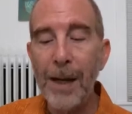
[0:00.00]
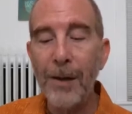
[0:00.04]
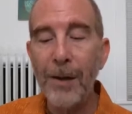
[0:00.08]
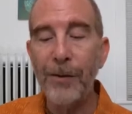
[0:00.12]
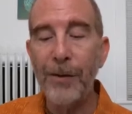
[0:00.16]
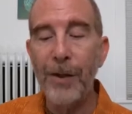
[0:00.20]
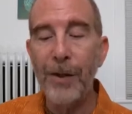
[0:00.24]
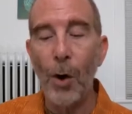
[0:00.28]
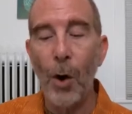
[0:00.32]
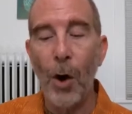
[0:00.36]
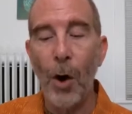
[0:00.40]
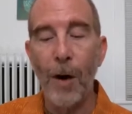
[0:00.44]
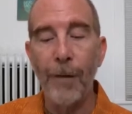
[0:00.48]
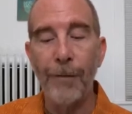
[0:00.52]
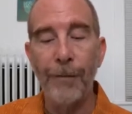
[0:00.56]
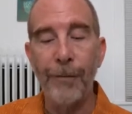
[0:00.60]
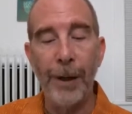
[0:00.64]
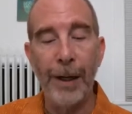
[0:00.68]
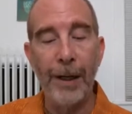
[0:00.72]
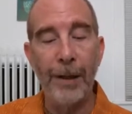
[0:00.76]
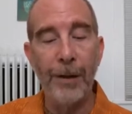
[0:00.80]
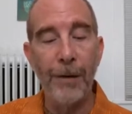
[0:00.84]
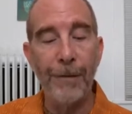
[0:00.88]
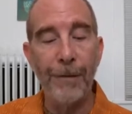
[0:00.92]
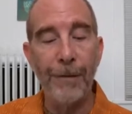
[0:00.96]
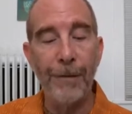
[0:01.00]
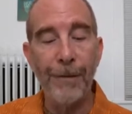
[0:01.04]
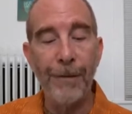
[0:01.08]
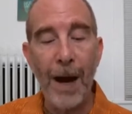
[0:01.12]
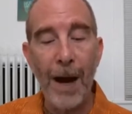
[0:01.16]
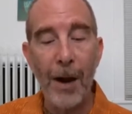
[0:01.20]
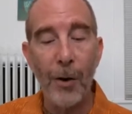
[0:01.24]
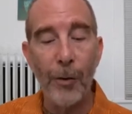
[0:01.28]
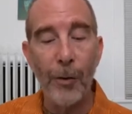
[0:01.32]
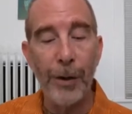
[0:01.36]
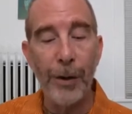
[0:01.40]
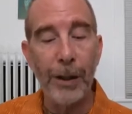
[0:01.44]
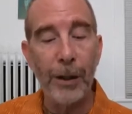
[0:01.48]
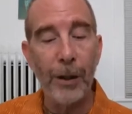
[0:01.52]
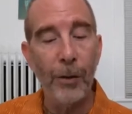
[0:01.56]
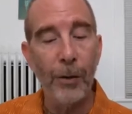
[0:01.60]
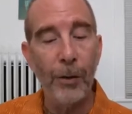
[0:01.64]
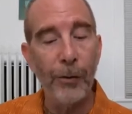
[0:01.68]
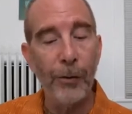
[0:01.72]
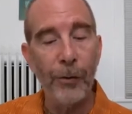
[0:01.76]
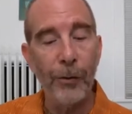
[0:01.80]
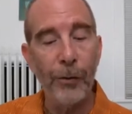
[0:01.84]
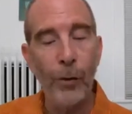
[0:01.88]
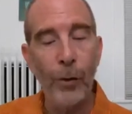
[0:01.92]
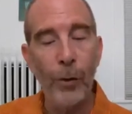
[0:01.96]
makes the offering, and the fire
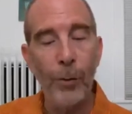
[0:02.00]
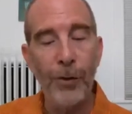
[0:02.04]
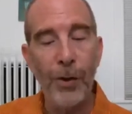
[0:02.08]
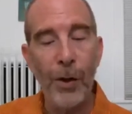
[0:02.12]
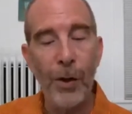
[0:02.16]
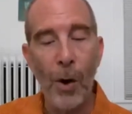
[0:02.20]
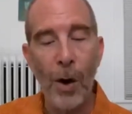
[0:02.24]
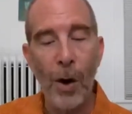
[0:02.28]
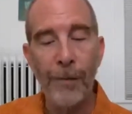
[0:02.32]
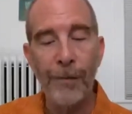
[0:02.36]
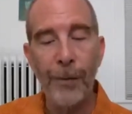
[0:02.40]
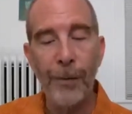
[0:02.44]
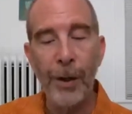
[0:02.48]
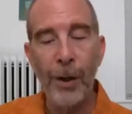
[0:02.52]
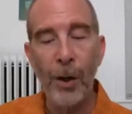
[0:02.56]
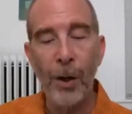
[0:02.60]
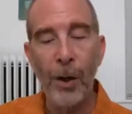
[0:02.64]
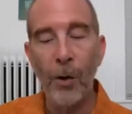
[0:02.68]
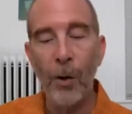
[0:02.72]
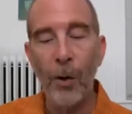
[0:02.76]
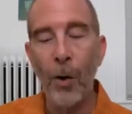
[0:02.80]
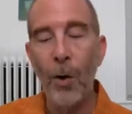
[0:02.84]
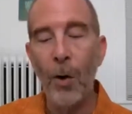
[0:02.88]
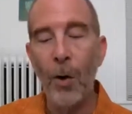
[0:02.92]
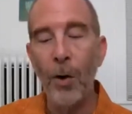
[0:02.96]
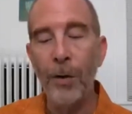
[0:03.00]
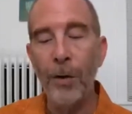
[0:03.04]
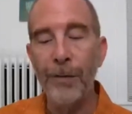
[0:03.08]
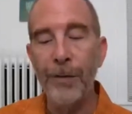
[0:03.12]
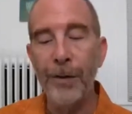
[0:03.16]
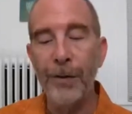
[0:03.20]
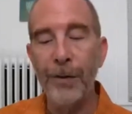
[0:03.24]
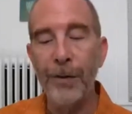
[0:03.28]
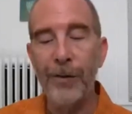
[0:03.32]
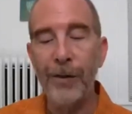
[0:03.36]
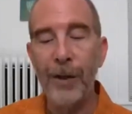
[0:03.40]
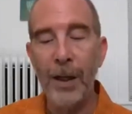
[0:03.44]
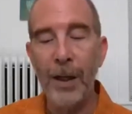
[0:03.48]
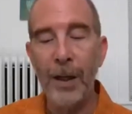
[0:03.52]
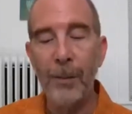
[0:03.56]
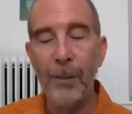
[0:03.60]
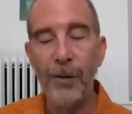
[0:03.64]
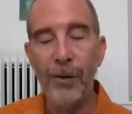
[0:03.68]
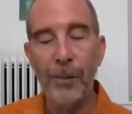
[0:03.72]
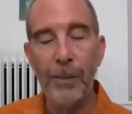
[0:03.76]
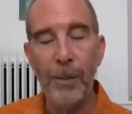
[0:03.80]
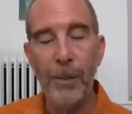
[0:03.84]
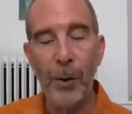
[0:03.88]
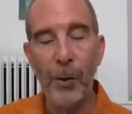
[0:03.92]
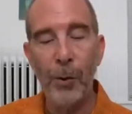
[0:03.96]
that consumes the offering are all of the
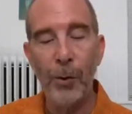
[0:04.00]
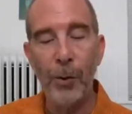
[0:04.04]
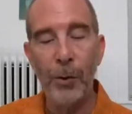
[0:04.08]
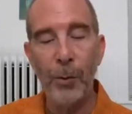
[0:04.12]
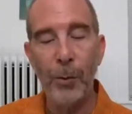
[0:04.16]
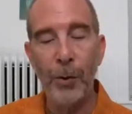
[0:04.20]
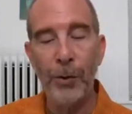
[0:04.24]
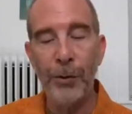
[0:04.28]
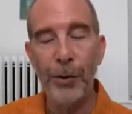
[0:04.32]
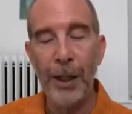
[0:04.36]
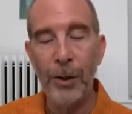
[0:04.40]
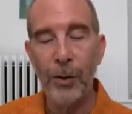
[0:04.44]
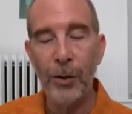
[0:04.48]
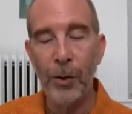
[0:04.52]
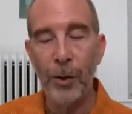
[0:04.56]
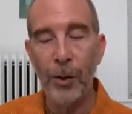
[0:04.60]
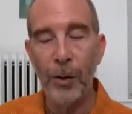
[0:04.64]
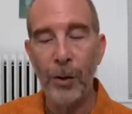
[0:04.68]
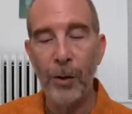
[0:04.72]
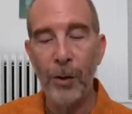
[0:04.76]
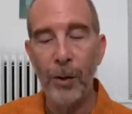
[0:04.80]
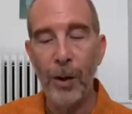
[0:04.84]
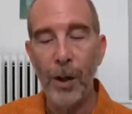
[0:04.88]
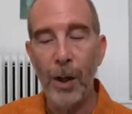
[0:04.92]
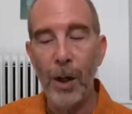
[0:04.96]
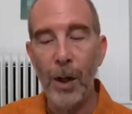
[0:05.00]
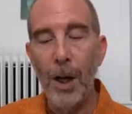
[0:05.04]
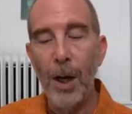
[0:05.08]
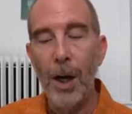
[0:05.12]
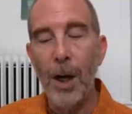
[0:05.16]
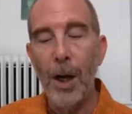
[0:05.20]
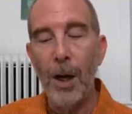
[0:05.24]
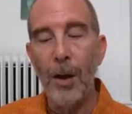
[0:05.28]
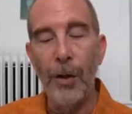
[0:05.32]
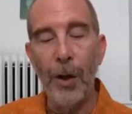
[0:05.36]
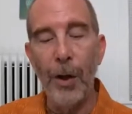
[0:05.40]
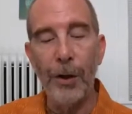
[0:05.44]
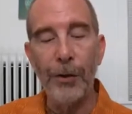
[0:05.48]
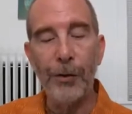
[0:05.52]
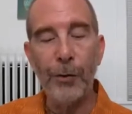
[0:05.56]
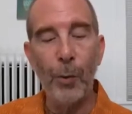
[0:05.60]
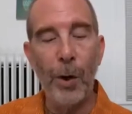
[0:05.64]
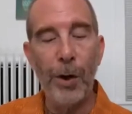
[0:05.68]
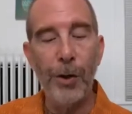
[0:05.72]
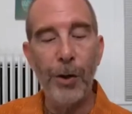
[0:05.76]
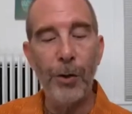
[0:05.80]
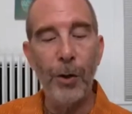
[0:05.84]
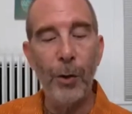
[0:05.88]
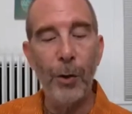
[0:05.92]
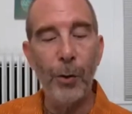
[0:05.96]
same spiritual nature. Thus,
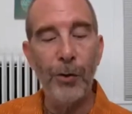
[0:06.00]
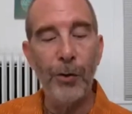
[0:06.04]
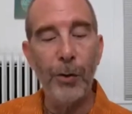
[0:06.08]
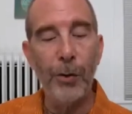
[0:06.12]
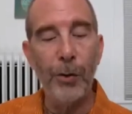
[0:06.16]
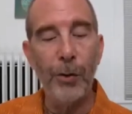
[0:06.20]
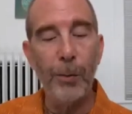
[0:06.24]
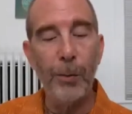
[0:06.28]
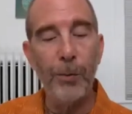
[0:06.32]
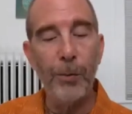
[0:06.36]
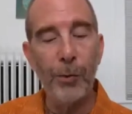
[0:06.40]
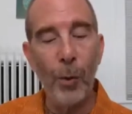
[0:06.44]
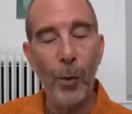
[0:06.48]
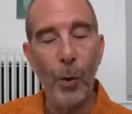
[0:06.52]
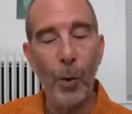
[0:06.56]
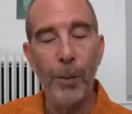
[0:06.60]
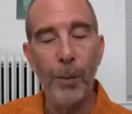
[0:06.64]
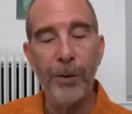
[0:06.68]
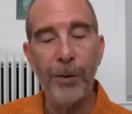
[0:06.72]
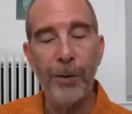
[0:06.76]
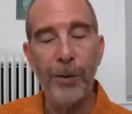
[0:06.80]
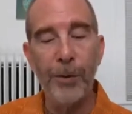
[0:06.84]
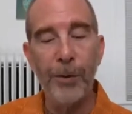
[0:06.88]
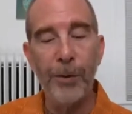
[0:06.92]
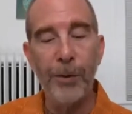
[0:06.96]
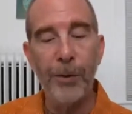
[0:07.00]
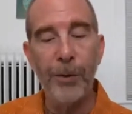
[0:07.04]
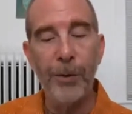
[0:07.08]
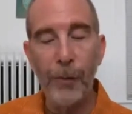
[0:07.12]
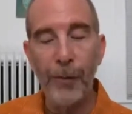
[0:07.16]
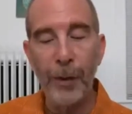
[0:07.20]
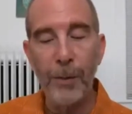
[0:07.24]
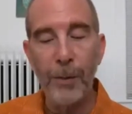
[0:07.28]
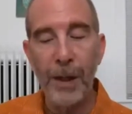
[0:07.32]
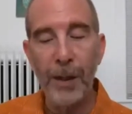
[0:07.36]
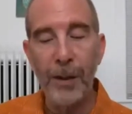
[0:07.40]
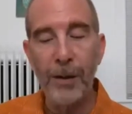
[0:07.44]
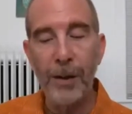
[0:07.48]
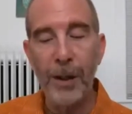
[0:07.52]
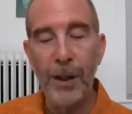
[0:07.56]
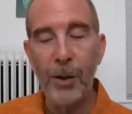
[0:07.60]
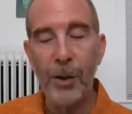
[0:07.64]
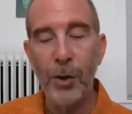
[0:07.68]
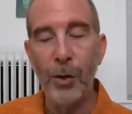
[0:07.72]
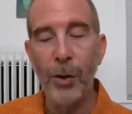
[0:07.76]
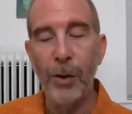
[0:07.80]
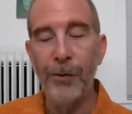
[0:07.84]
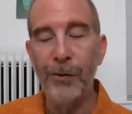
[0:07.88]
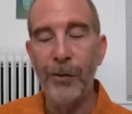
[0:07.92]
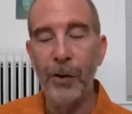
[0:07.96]
one who is absorbed in perfect meditation
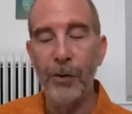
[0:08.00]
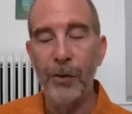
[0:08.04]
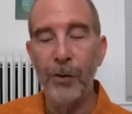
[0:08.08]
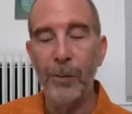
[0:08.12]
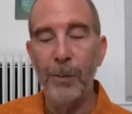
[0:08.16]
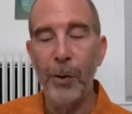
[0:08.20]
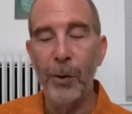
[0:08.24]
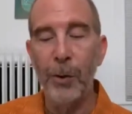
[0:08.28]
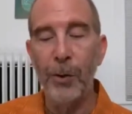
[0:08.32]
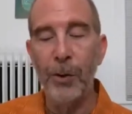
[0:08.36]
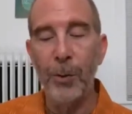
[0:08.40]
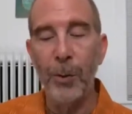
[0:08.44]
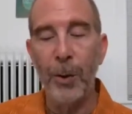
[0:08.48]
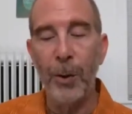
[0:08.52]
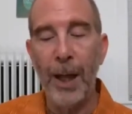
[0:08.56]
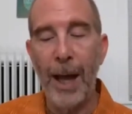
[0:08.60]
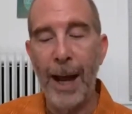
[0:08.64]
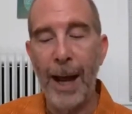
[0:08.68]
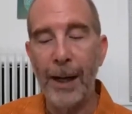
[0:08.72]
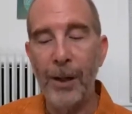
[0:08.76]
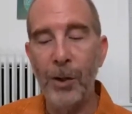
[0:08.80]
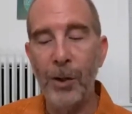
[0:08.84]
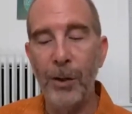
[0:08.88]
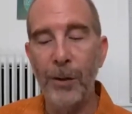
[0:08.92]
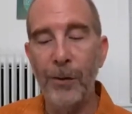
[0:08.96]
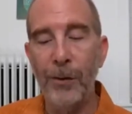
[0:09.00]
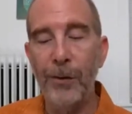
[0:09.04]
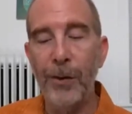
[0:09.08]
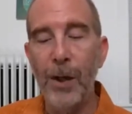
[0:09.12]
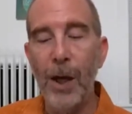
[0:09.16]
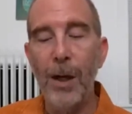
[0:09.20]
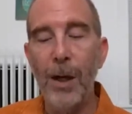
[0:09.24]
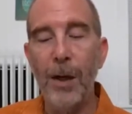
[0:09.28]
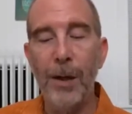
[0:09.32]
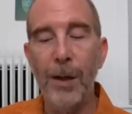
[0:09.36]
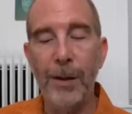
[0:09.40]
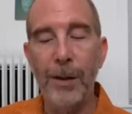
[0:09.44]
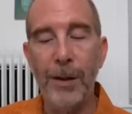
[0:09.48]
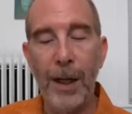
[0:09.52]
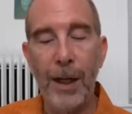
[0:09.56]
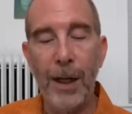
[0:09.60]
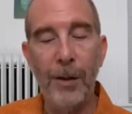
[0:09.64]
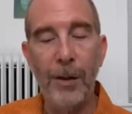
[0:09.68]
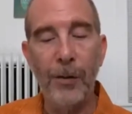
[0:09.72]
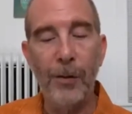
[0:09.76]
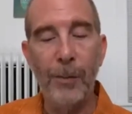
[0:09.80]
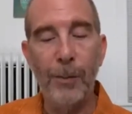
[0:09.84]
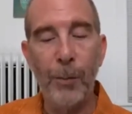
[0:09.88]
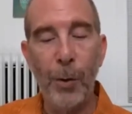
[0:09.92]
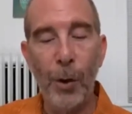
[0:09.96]
on such spiritual actions
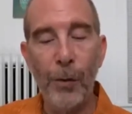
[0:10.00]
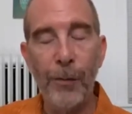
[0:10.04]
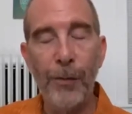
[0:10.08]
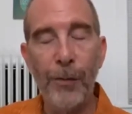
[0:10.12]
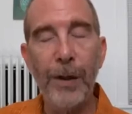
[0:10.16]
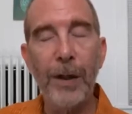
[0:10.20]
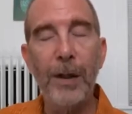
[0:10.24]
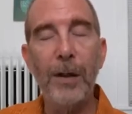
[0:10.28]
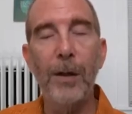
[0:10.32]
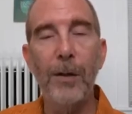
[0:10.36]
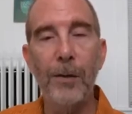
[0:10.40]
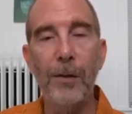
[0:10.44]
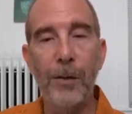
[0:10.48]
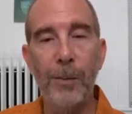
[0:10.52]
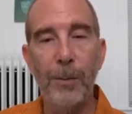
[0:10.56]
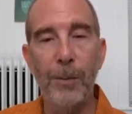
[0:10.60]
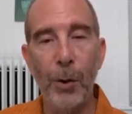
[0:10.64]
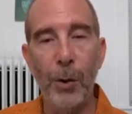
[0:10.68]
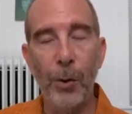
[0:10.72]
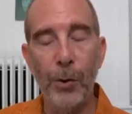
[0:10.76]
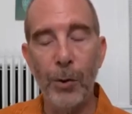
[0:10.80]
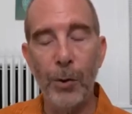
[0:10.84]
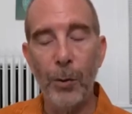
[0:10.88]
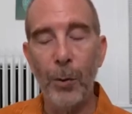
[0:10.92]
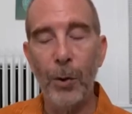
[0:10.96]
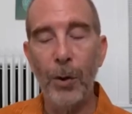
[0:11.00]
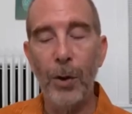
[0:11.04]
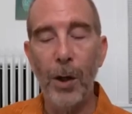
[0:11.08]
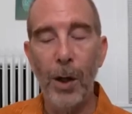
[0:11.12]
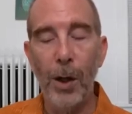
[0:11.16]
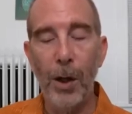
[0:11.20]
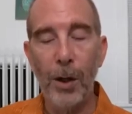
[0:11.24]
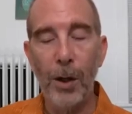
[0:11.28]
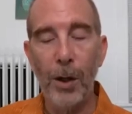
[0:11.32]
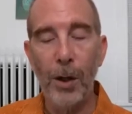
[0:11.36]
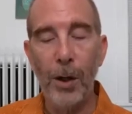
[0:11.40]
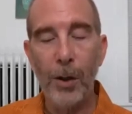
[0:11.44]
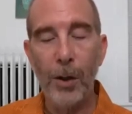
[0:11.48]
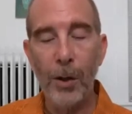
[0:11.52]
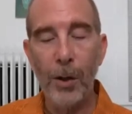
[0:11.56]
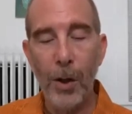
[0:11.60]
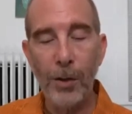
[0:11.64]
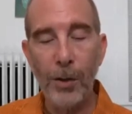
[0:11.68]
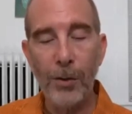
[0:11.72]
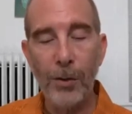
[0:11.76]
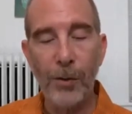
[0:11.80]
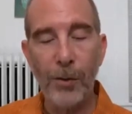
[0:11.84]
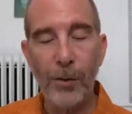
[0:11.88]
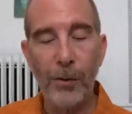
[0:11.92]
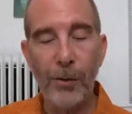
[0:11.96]
attains perfect spiritual
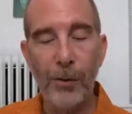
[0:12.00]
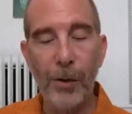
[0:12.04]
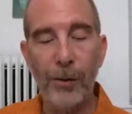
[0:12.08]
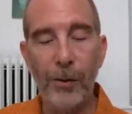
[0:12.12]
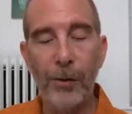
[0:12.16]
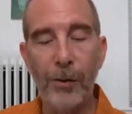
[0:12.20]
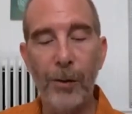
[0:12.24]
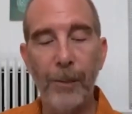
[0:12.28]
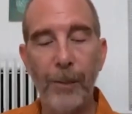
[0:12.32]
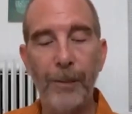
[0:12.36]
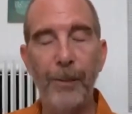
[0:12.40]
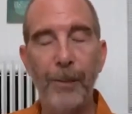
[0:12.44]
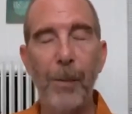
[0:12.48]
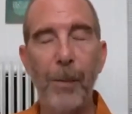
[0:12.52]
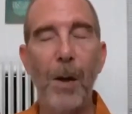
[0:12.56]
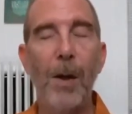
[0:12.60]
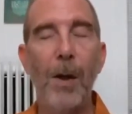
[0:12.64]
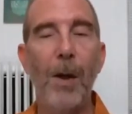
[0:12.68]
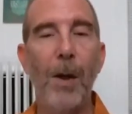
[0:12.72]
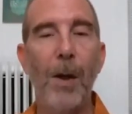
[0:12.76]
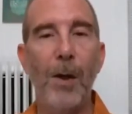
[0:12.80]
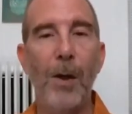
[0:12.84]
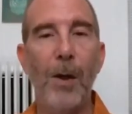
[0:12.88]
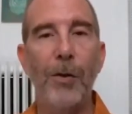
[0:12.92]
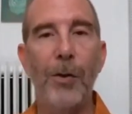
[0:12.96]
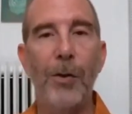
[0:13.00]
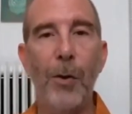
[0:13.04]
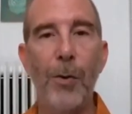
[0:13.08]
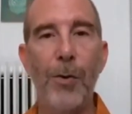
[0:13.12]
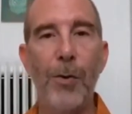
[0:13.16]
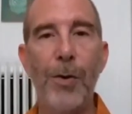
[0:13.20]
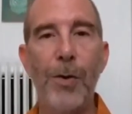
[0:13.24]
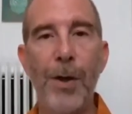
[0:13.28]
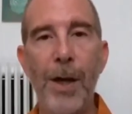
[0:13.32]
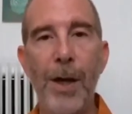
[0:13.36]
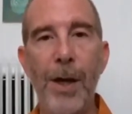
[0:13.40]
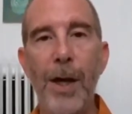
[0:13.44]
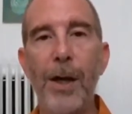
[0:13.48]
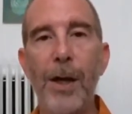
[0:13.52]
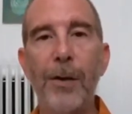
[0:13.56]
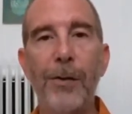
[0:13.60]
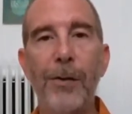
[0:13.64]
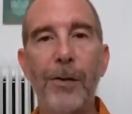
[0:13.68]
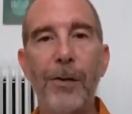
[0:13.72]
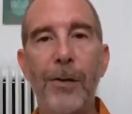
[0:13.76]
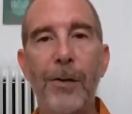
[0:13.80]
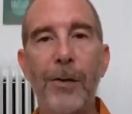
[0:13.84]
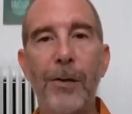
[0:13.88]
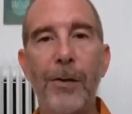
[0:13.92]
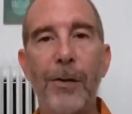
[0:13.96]
consciousness. So this